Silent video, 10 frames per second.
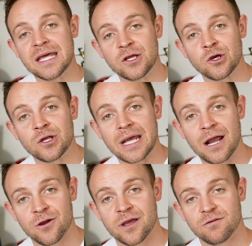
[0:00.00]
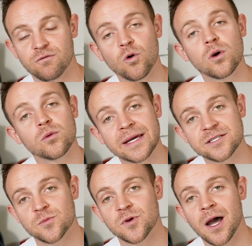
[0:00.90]
in a good area. For a
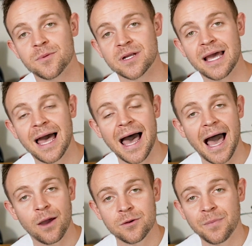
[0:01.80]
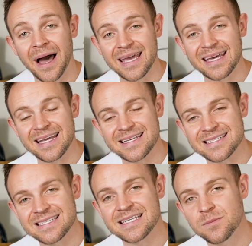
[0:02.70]
rental property, I would buy in a
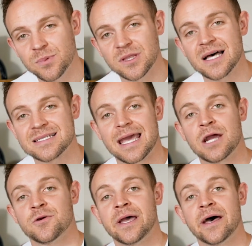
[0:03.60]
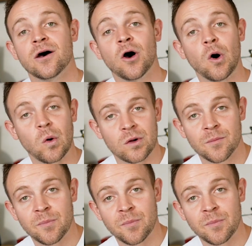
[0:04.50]
C plus area or